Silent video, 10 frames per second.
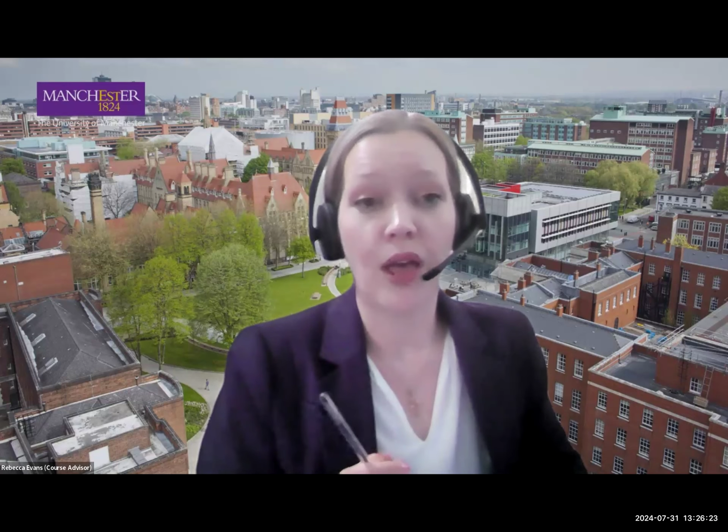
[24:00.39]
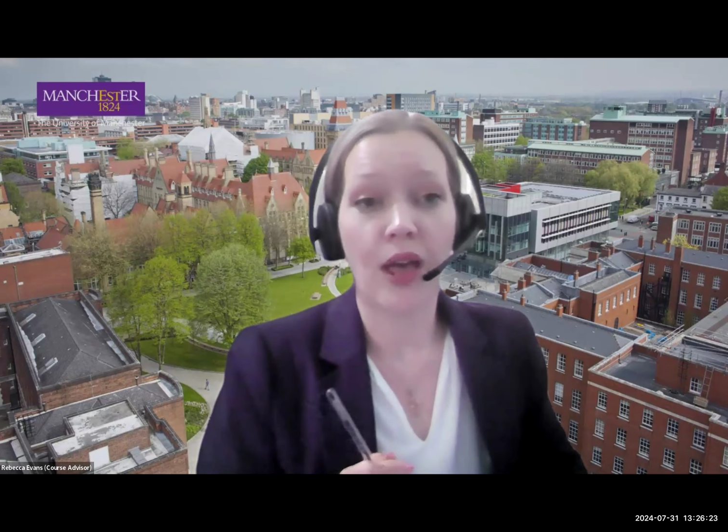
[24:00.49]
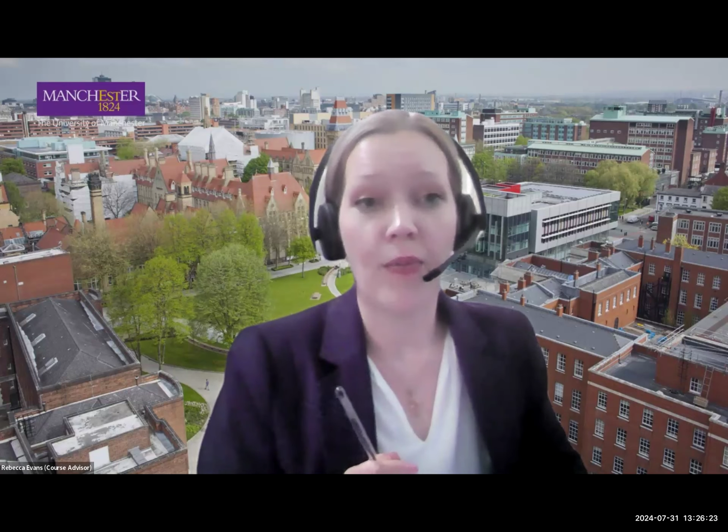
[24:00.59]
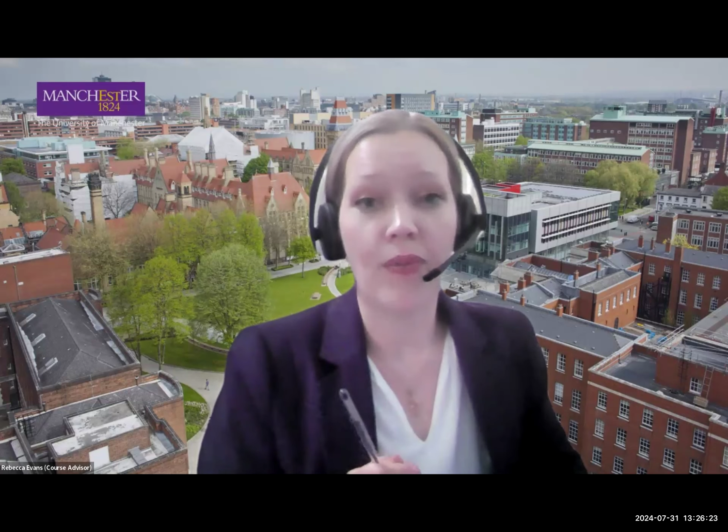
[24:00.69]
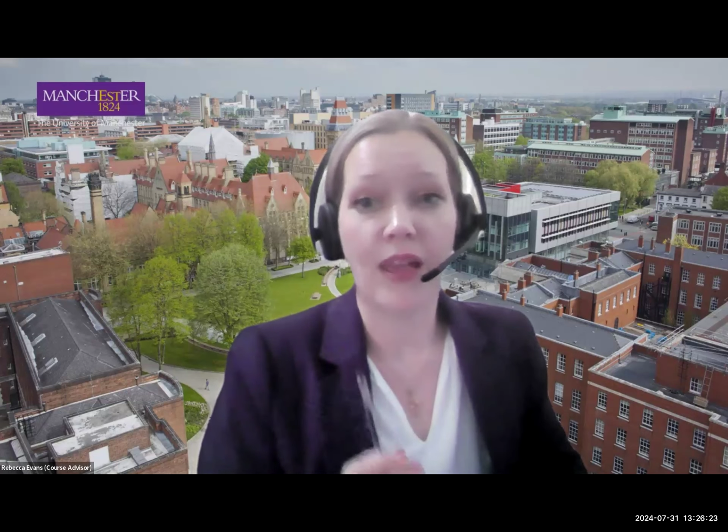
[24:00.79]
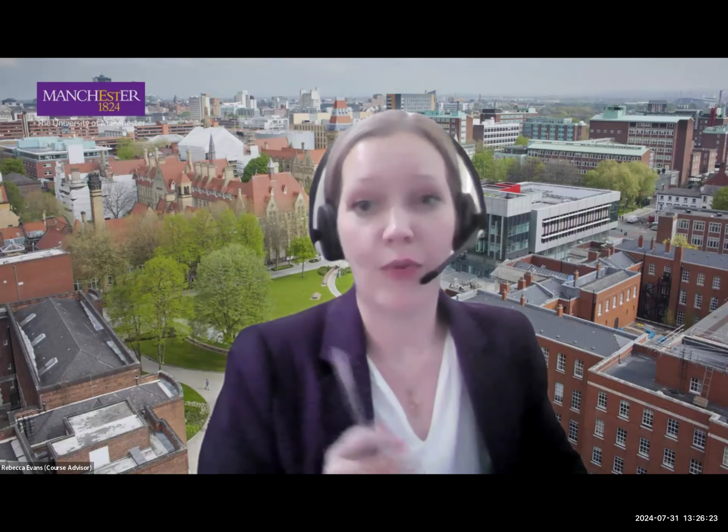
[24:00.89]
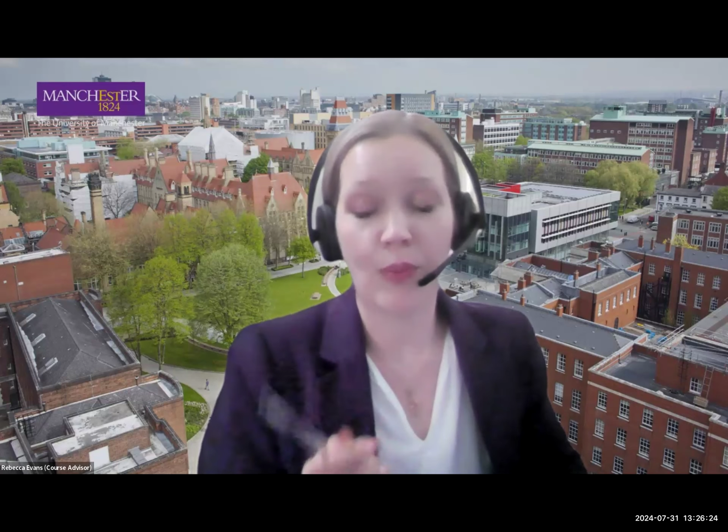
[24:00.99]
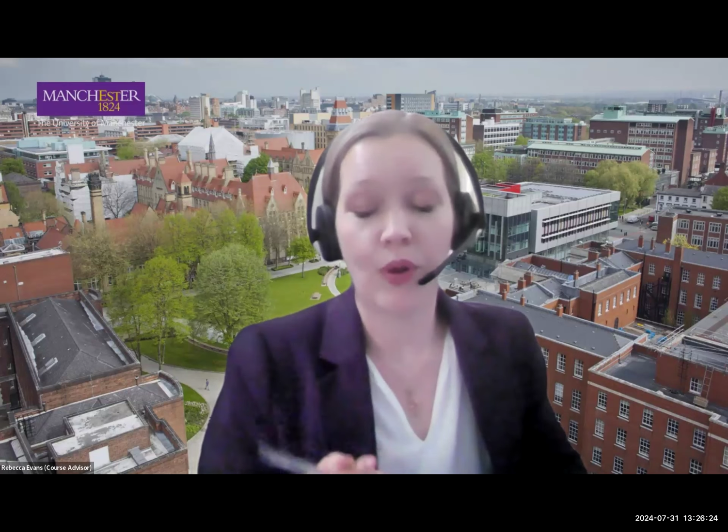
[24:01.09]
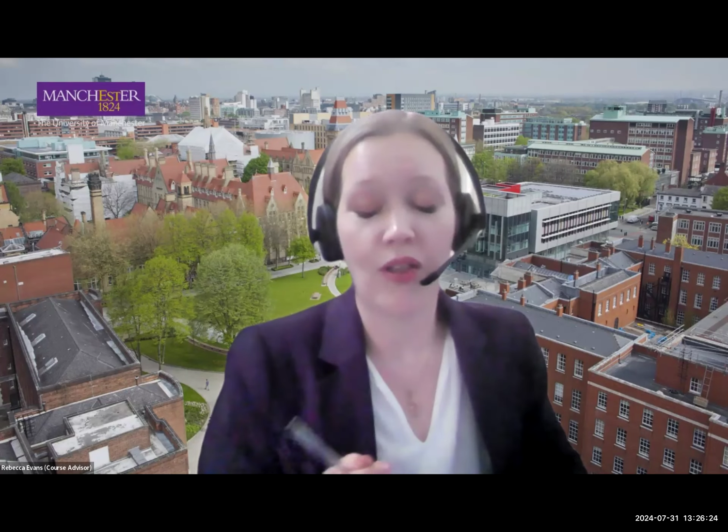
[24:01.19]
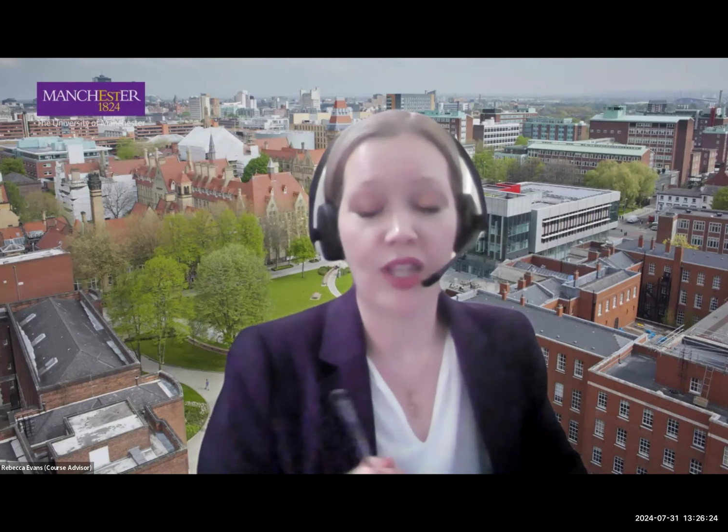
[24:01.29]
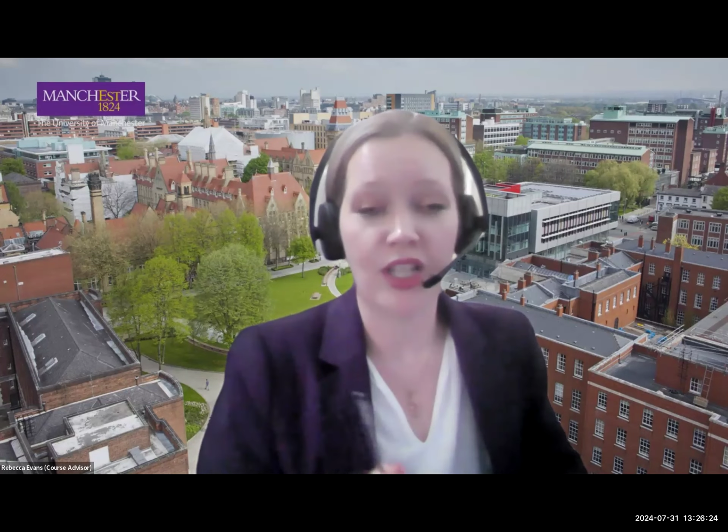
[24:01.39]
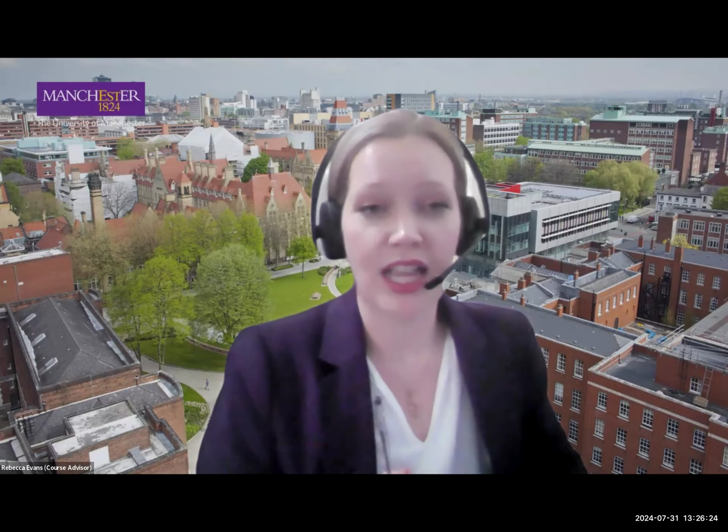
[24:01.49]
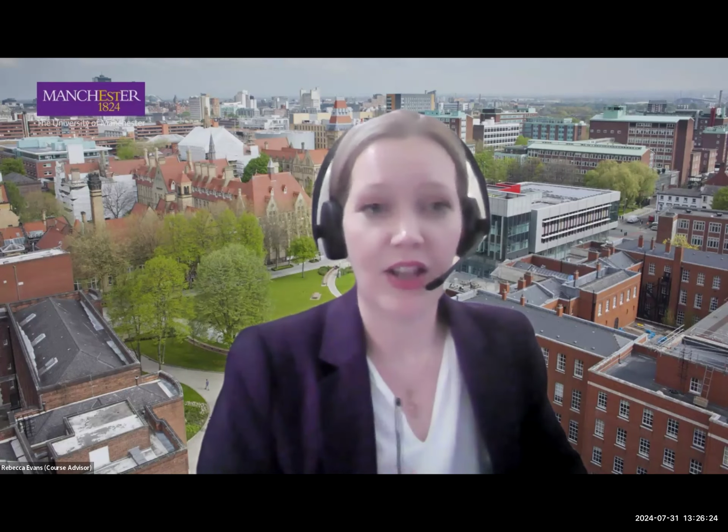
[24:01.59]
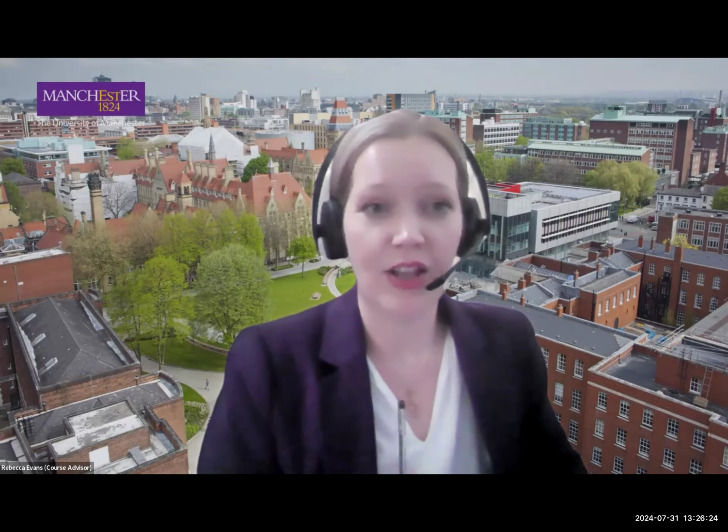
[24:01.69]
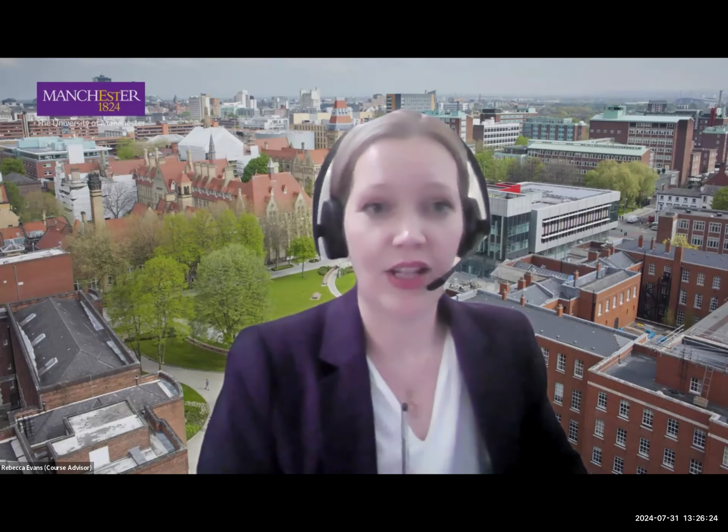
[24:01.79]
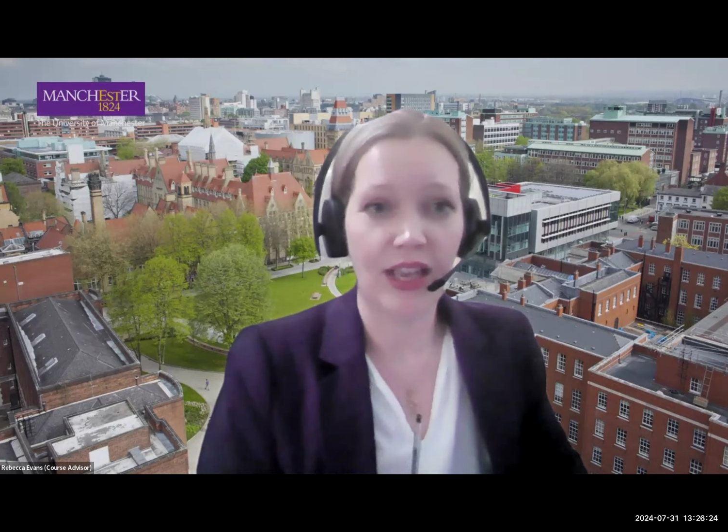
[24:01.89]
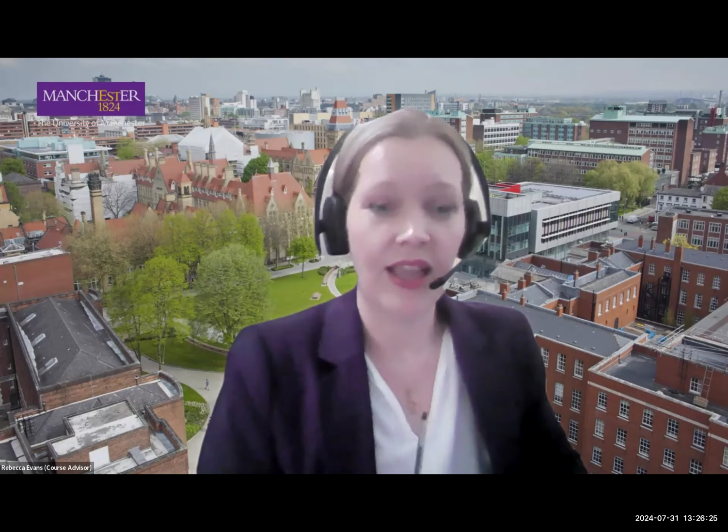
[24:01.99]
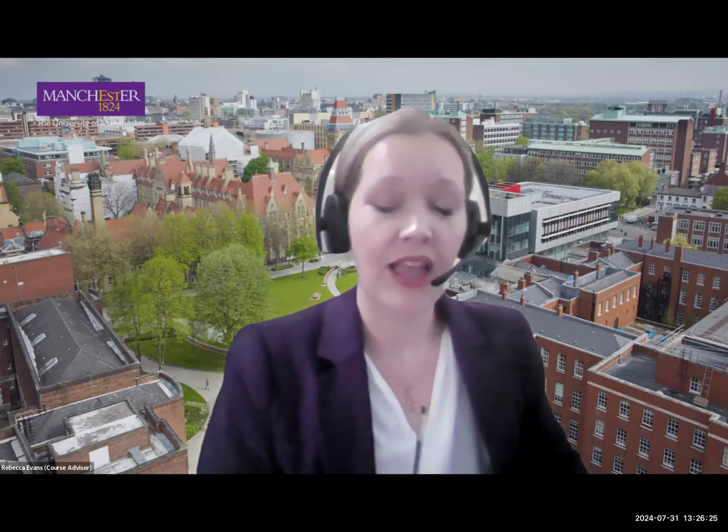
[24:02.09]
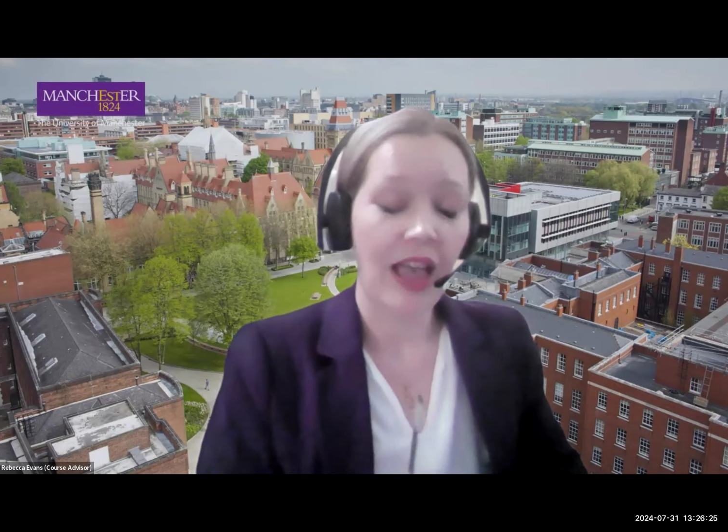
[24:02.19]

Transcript: that we put on the chat earlier.